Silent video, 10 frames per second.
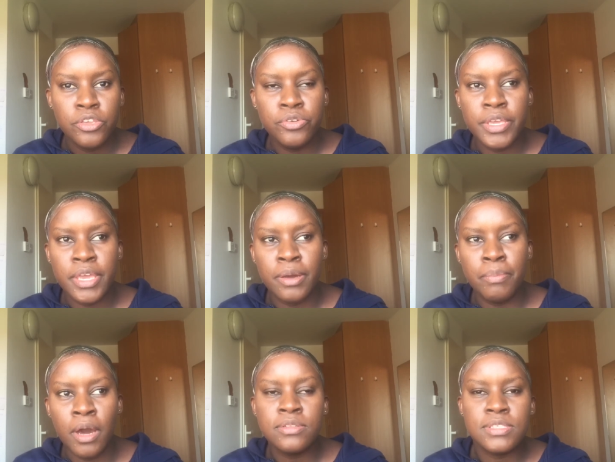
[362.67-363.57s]
you hear
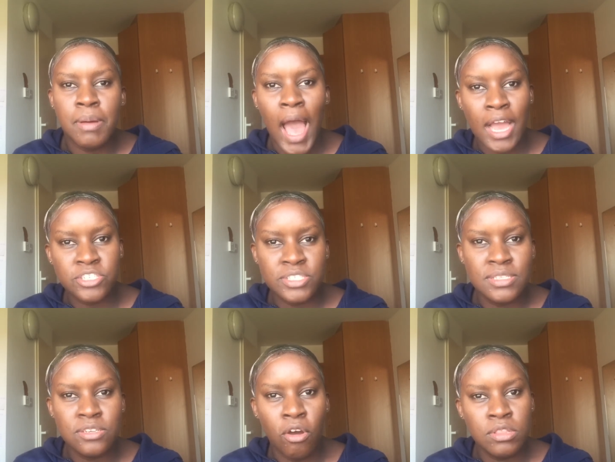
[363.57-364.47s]
about some
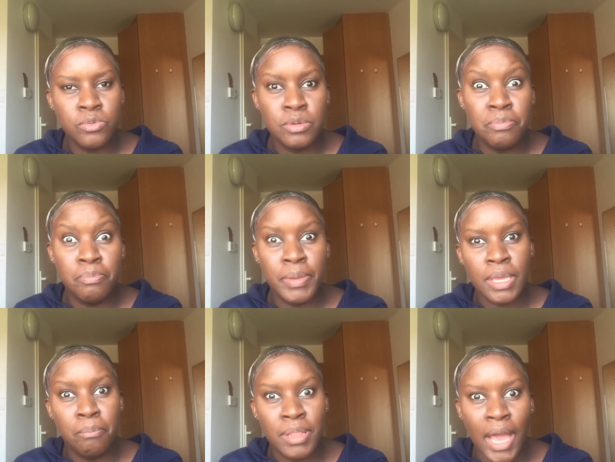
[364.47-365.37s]
actresses in Hollywood
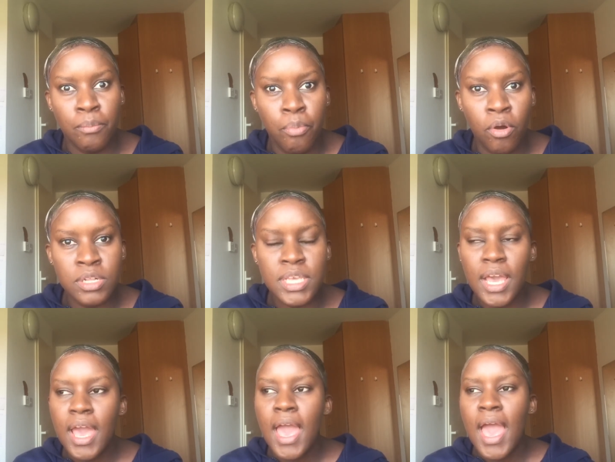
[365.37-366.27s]
being blackballed,
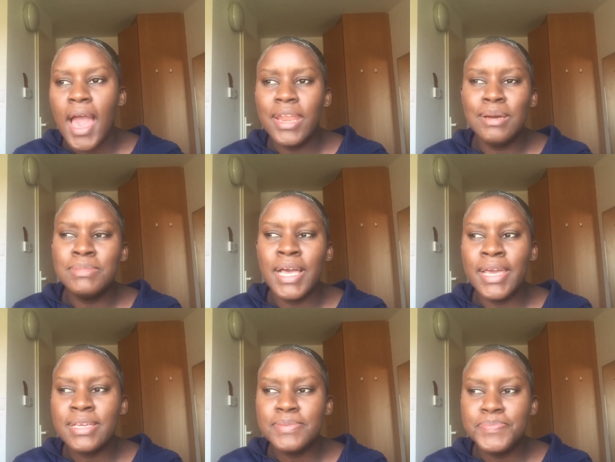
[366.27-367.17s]
and
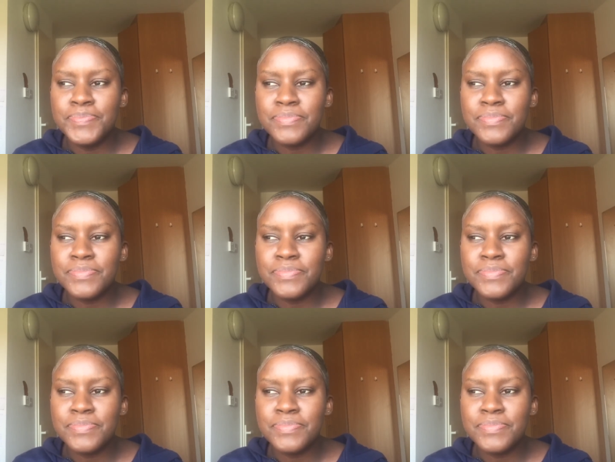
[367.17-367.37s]
I'm like,